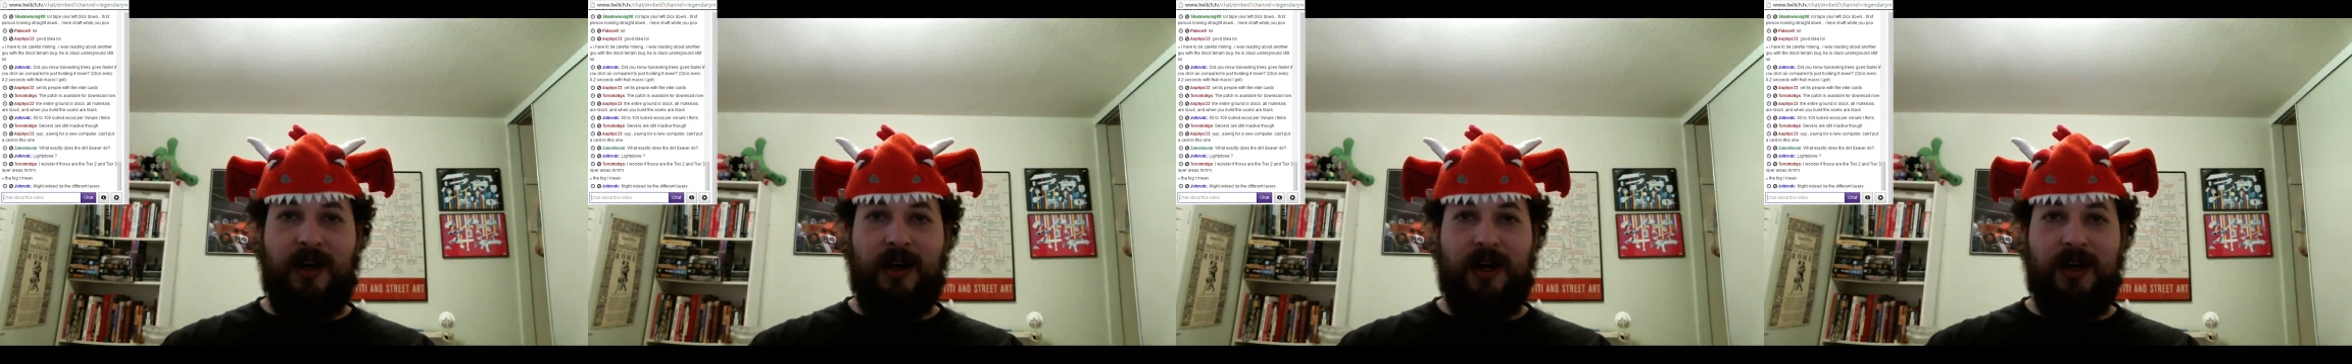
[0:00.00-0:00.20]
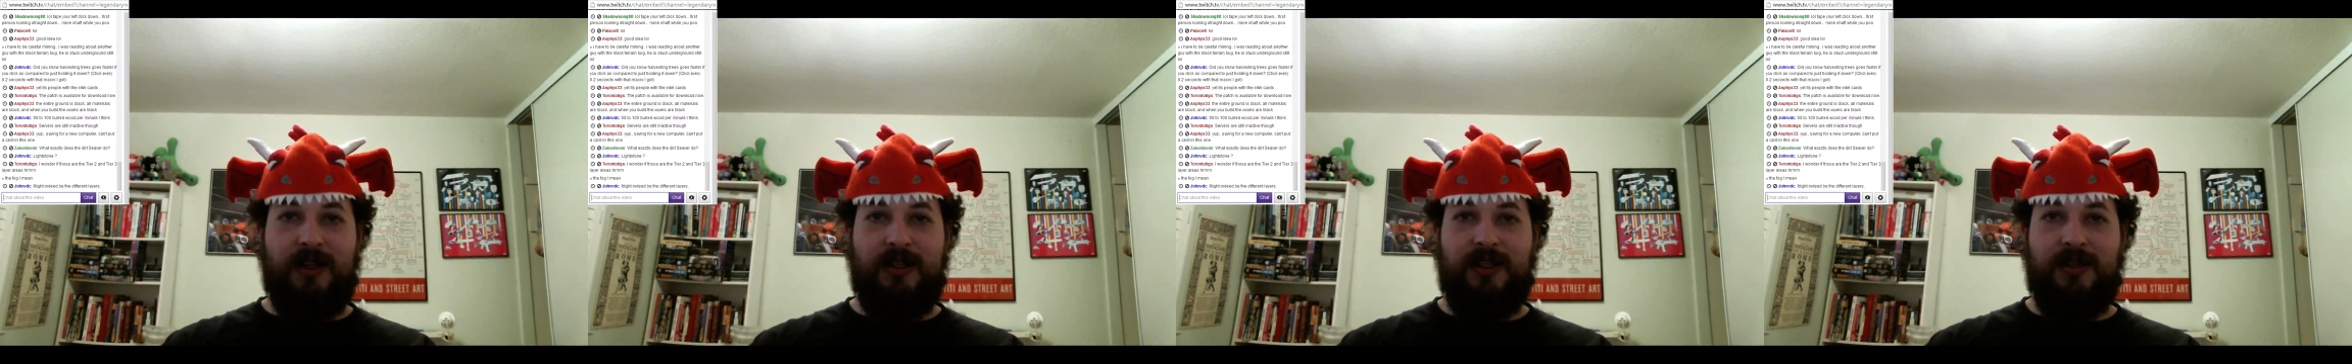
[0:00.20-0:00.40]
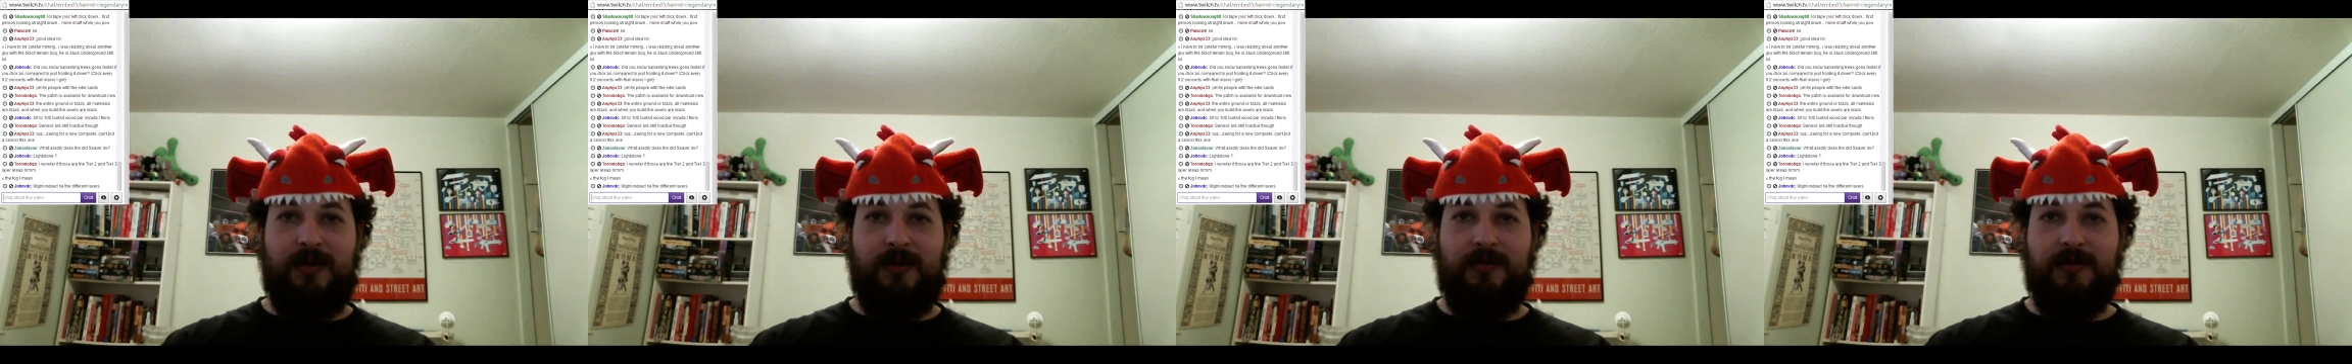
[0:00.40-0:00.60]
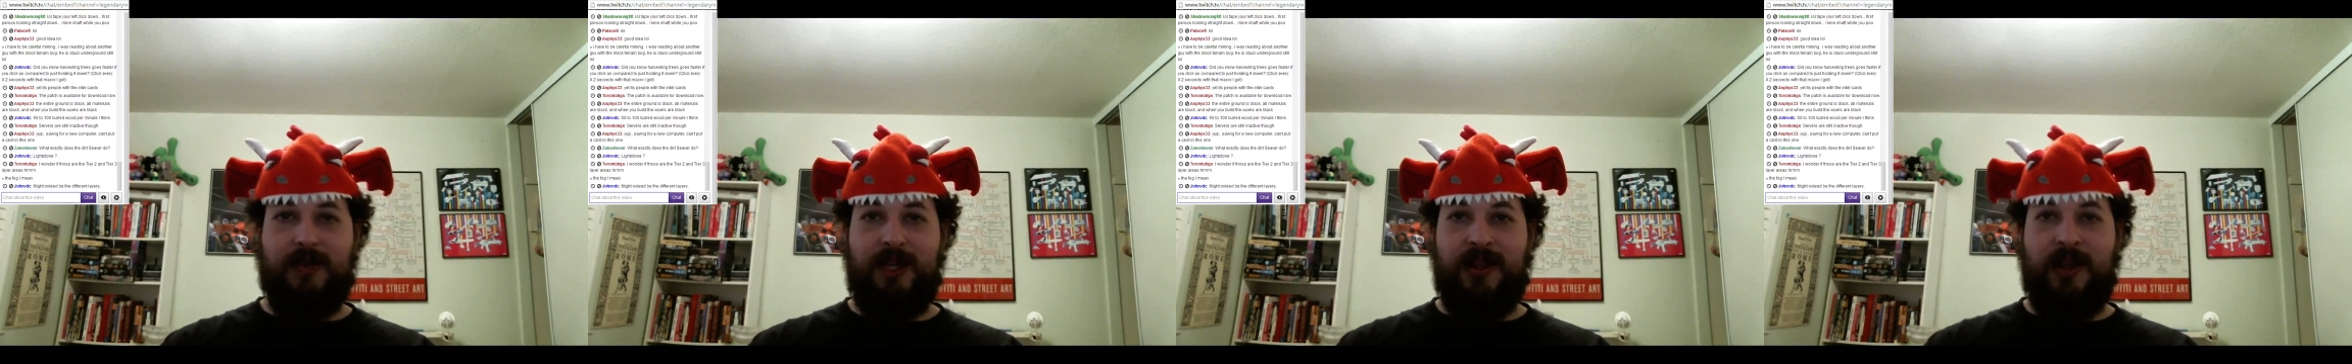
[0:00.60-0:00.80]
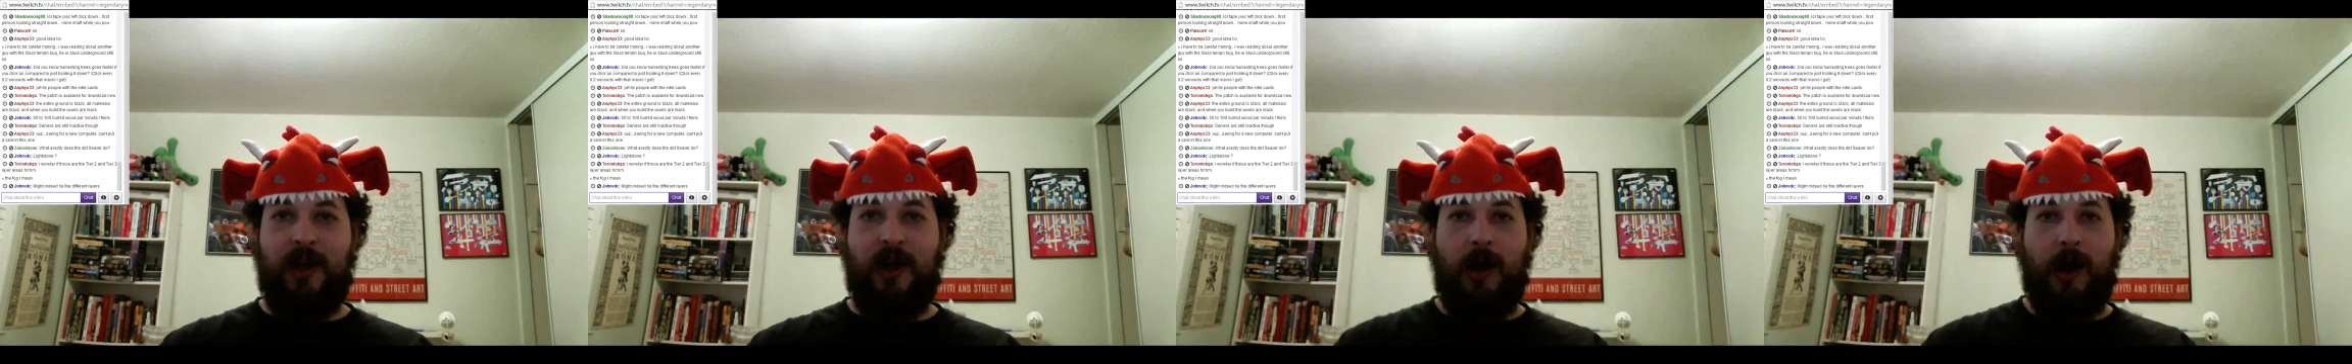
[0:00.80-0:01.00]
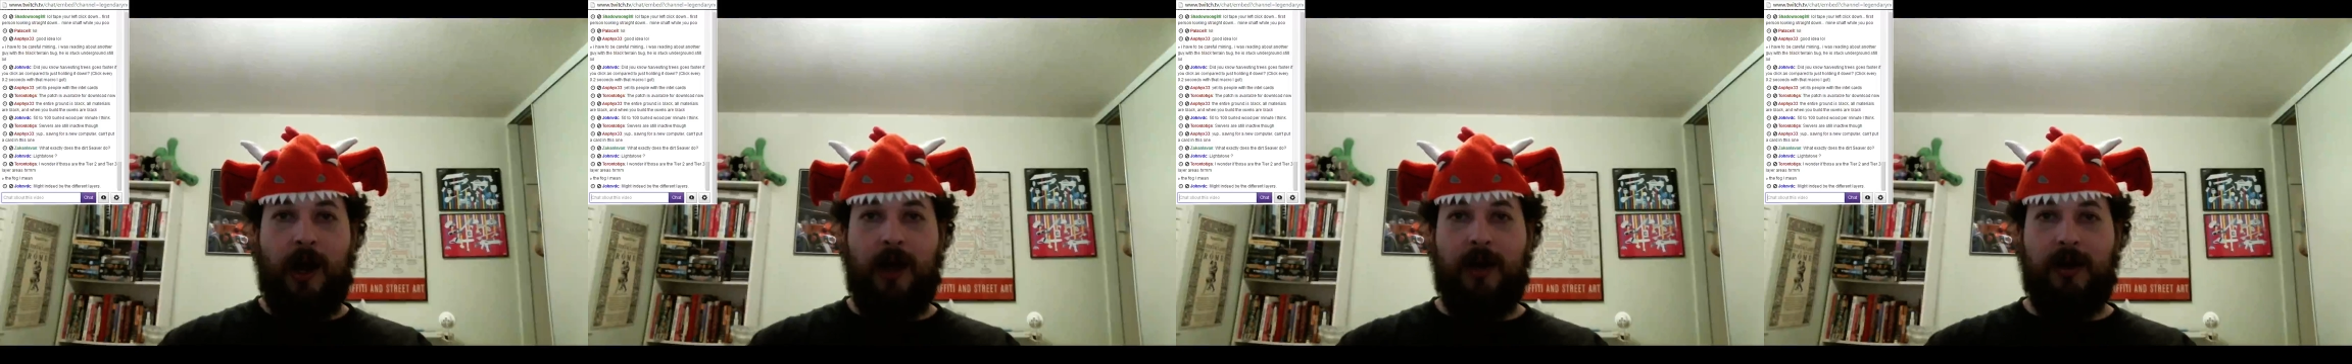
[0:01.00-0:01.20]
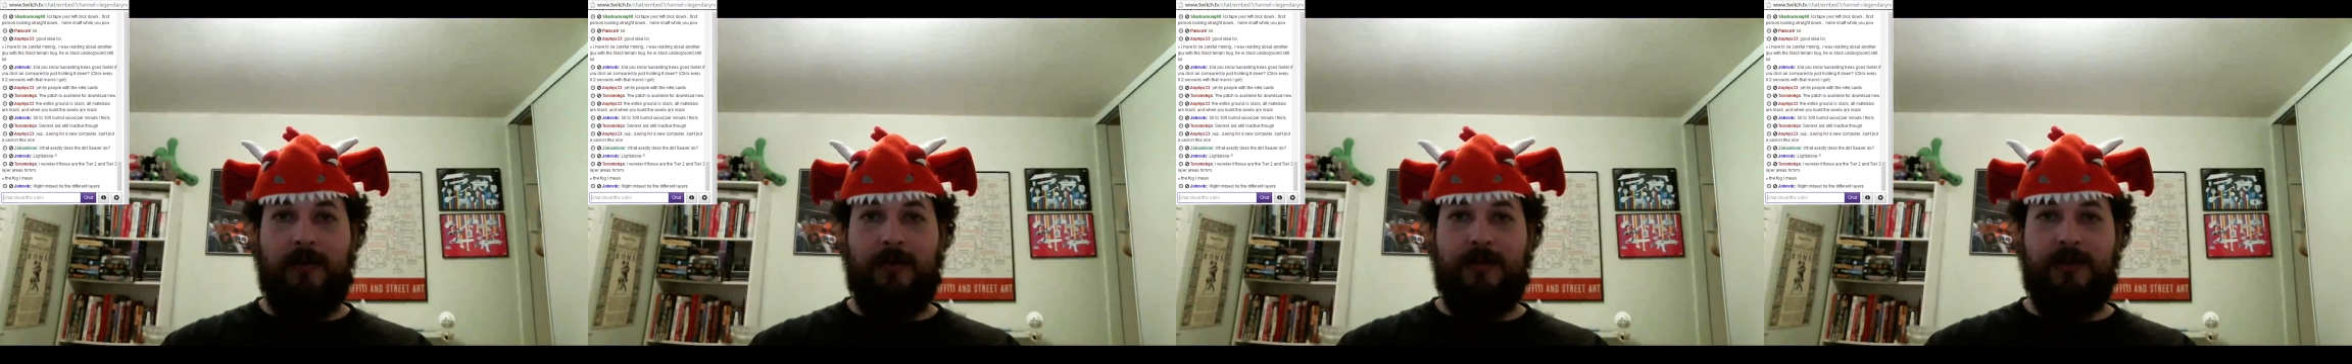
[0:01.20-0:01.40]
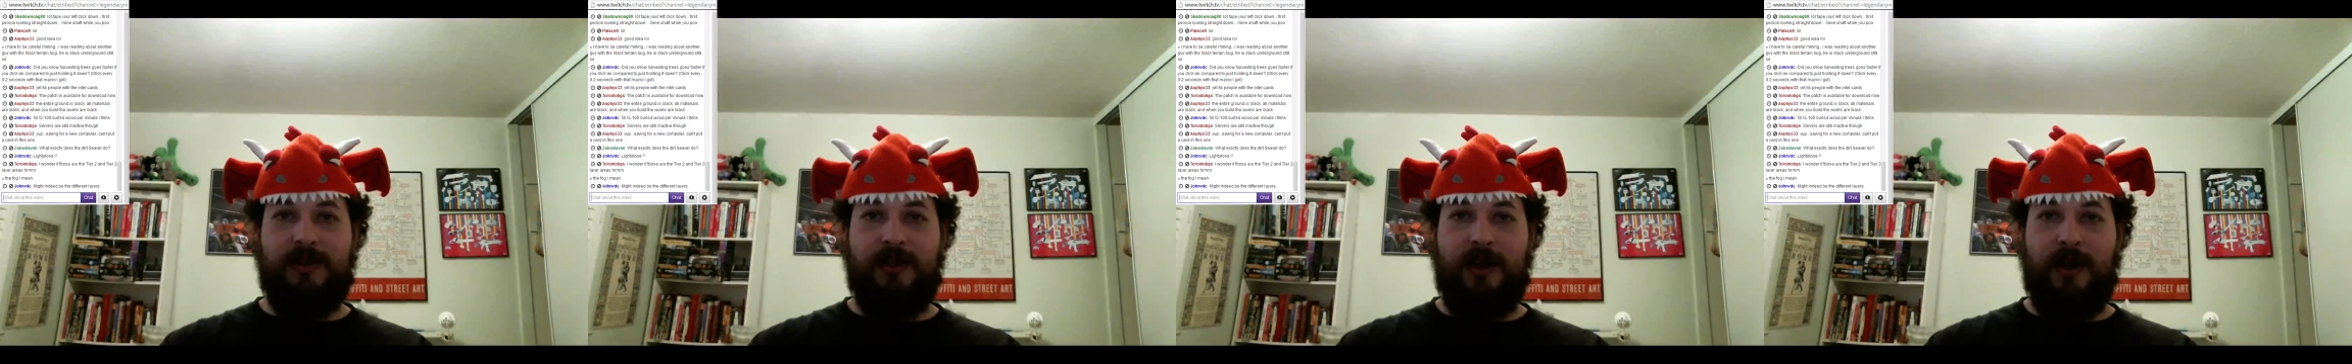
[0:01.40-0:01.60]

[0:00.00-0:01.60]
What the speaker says: costumes, and they're items.